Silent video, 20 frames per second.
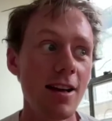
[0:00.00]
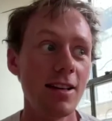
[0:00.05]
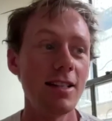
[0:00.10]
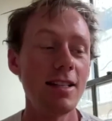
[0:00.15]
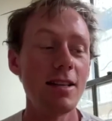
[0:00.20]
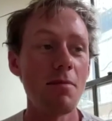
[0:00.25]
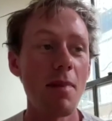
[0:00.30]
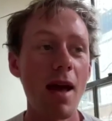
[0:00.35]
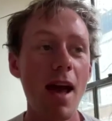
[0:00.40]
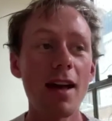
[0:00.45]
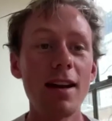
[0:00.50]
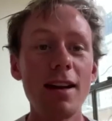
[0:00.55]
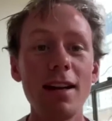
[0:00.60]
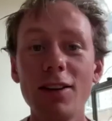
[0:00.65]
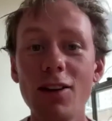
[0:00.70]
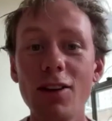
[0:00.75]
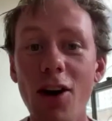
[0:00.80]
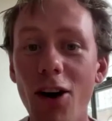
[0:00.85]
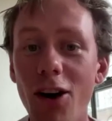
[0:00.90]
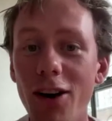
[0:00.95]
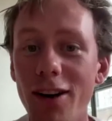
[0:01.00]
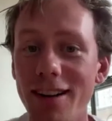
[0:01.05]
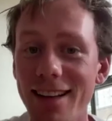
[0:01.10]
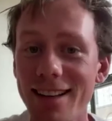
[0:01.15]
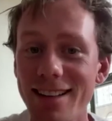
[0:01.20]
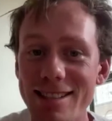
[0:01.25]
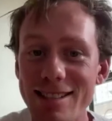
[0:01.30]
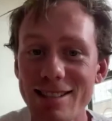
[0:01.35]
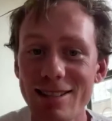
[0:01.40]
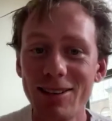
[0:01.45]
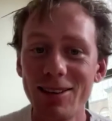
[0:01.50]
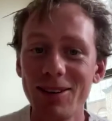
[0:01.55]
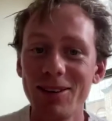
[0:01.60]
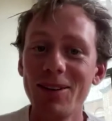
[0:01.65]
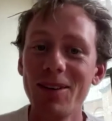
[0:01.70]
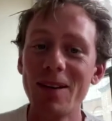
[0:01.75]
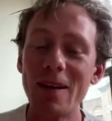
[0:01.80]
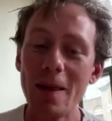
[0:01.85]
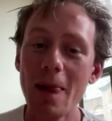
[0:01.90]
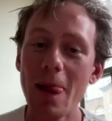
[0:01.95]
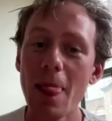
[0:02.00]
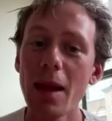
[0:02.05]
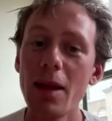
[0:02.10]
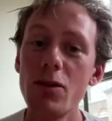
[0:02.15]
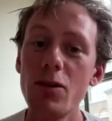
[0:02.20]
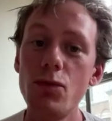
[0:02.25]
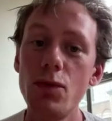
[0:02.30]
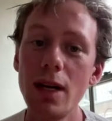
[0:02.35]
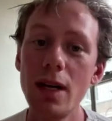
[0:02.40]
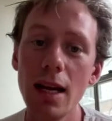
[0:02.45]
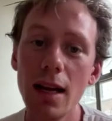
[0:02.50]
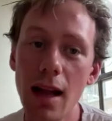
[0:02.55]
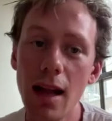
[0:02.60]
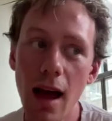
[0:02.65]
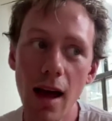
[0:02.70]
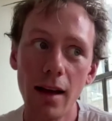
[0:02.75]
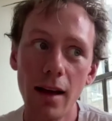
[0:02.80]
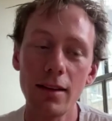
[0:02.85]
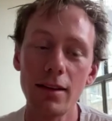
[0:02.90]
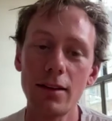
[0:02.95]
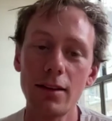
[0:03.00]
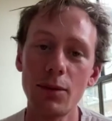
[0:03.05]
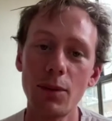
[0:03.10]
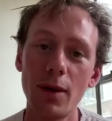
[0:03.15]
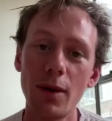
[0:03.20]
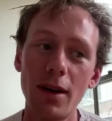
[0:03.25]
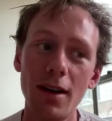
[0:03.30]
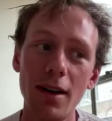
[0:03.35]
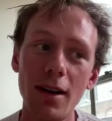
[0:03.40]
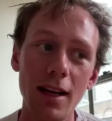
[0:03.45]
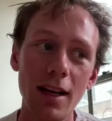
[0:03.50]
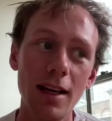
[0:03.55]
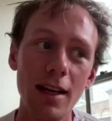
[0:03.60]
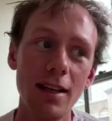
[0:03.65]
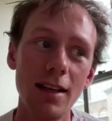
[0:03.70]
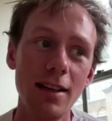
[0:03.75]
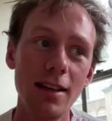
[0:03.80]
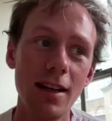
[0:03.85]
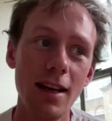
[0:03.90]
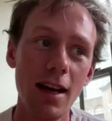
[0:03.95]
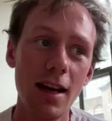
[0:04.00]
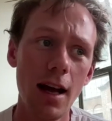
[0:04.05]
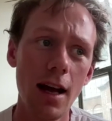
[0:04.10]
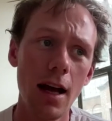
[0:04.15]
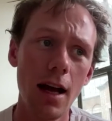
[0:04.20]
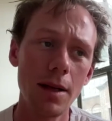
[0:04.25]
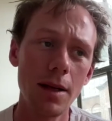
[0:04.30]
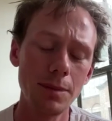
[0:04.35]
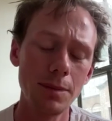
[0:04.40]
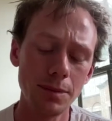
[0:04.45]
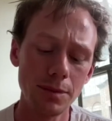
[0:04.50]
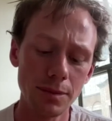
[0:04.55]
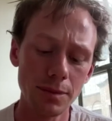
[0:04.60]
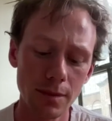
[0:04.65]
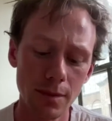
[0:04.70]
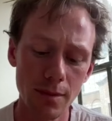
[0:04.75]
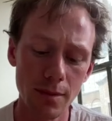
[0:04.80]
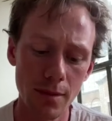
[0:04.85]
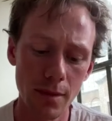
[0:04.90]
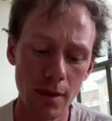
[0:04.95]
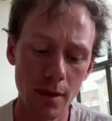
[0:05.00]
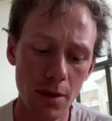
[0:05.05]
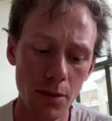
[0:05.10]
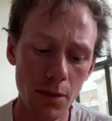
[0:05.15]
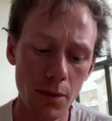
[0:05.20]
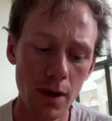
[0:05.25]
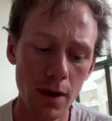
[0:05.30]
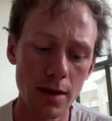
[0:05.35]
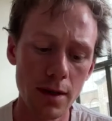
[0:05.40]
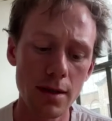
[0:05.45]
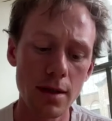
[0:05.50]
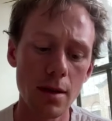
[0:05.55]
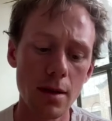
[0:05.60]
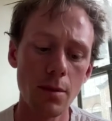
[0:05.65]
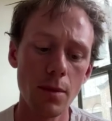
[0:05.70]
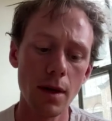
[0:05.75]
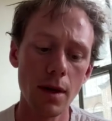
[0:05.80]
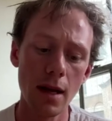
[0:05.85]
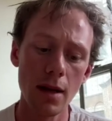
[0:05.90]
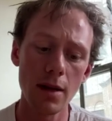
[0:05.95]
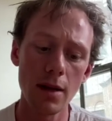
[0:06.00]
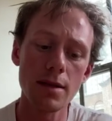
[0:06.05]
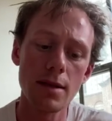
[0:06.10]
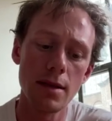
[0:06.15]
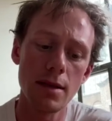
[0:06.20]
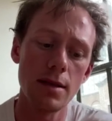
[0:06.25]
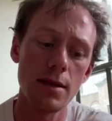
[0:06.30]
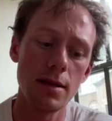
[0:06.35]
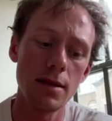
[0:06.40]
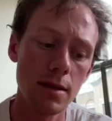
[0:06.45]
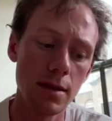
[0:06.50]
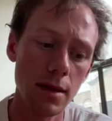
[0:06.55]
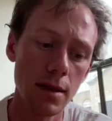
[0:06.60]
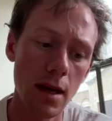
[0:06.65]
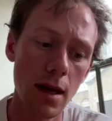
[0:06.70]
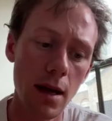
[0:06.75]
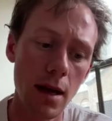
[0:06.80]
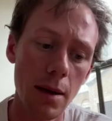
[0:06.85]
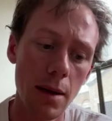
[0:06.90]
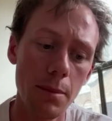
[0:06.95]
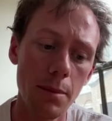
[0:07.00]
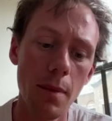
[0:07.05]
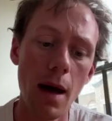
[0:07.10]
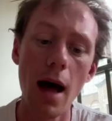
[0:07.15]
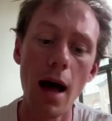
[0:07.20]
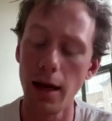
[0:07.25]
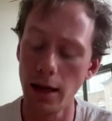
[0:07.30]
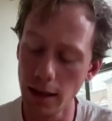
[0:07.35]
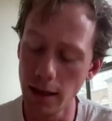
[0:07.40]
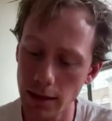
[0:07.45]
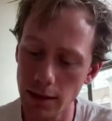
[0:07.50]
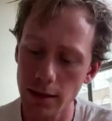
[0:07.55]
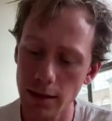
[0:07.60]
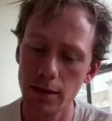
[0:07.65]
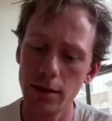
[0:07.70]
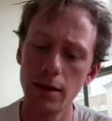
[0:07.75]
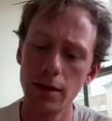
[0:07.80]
demanding the audience to realize we're in someone else's mind,